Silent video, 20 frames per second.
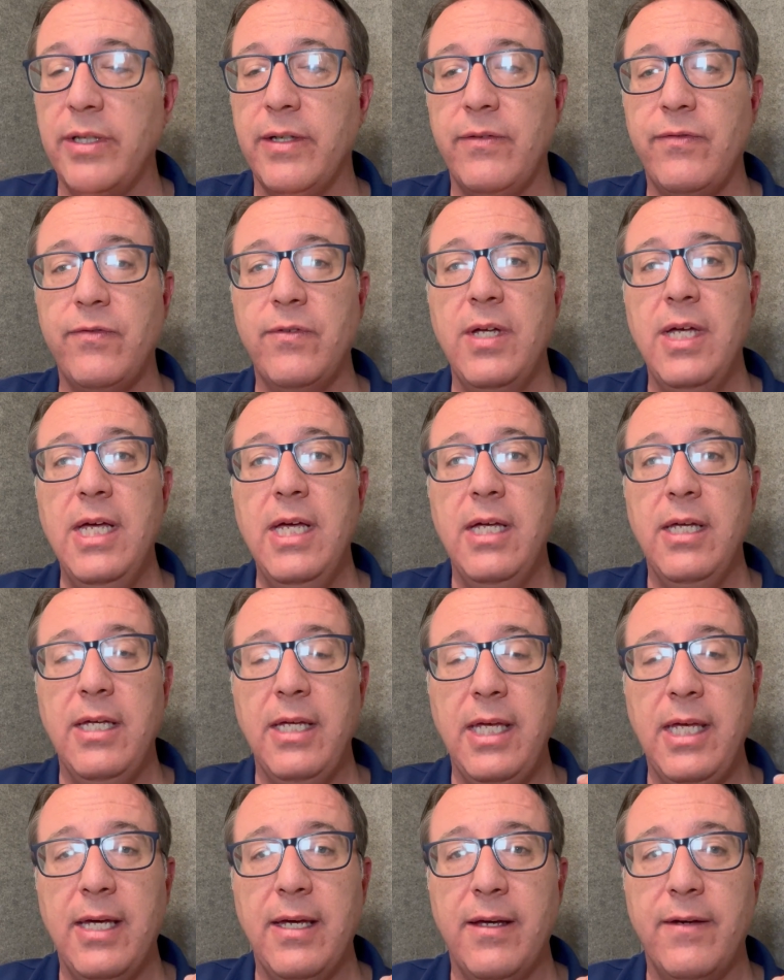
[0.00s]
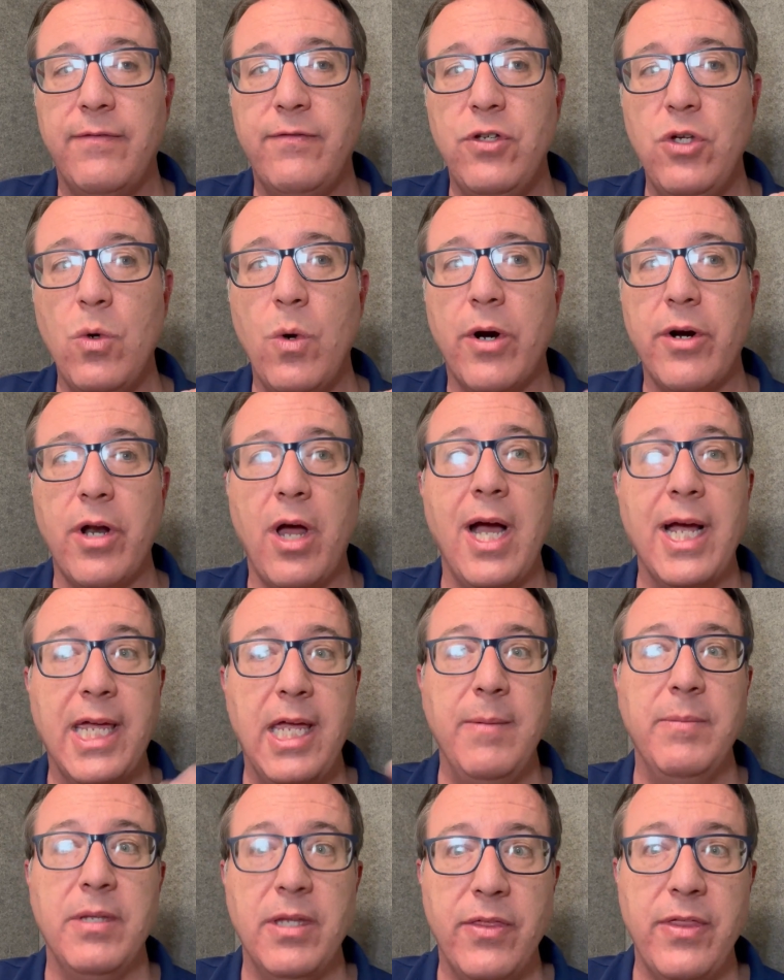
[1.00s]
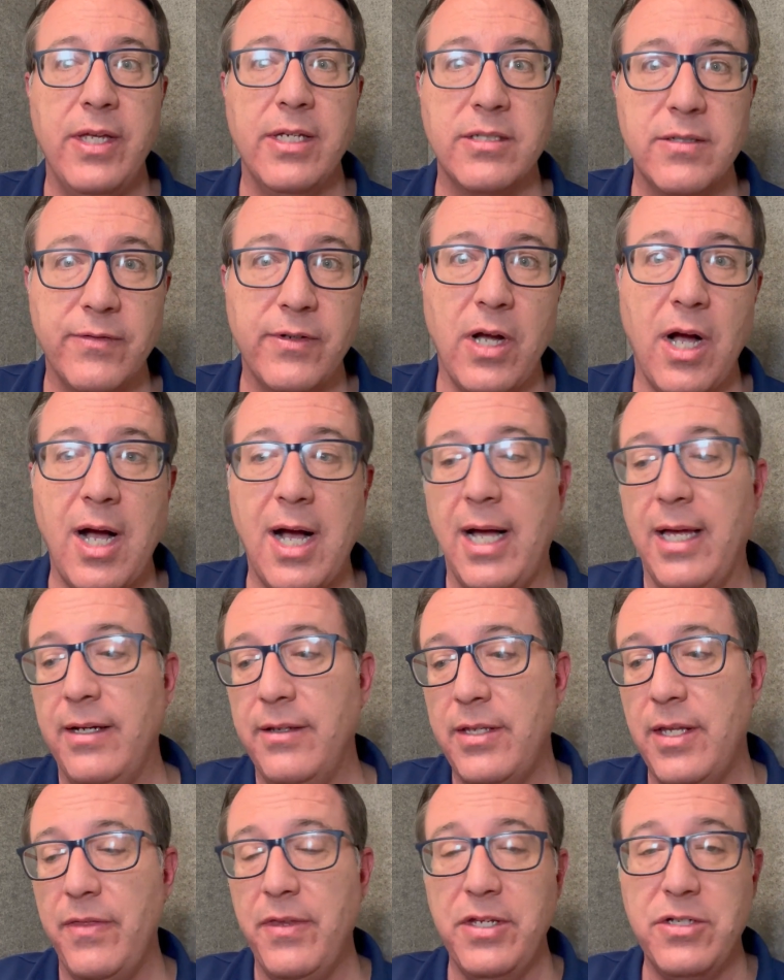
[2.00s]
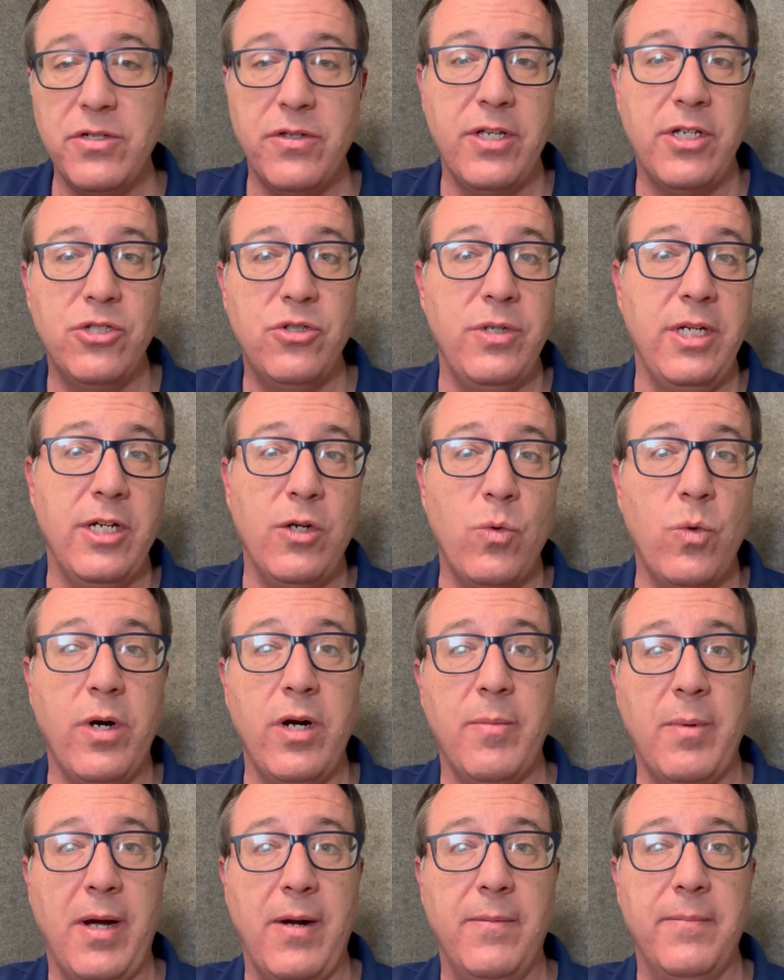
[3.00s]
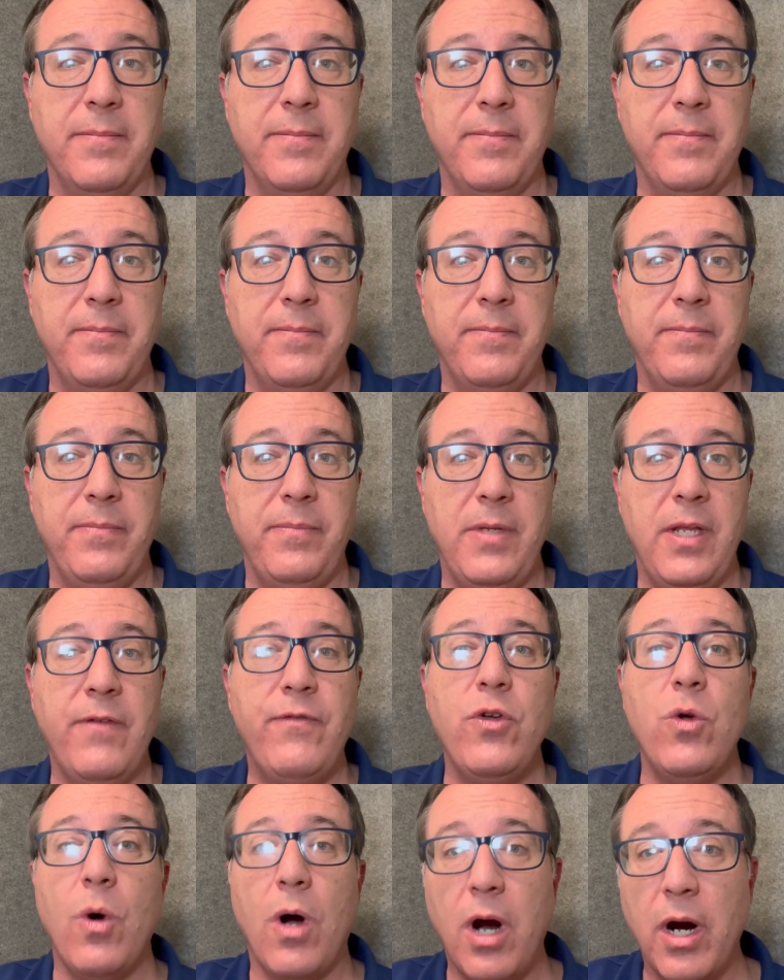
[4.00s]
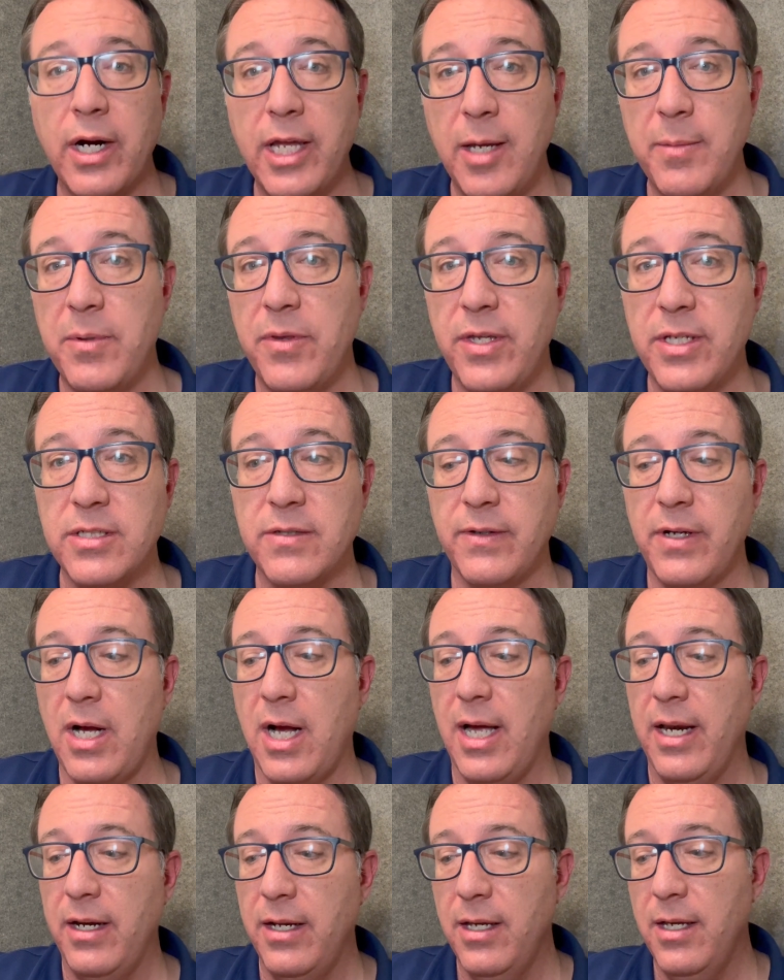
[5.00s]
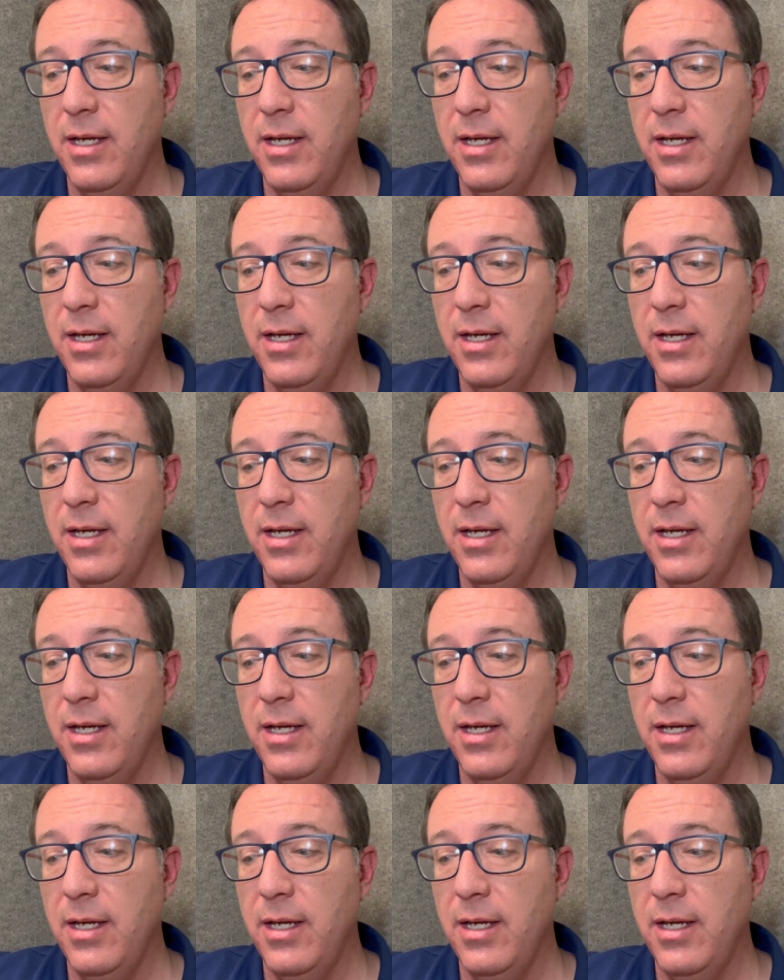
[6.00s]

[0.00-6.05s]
If if you are not keeping the things of God, then these are things you need to worry about if you are keeping things of God,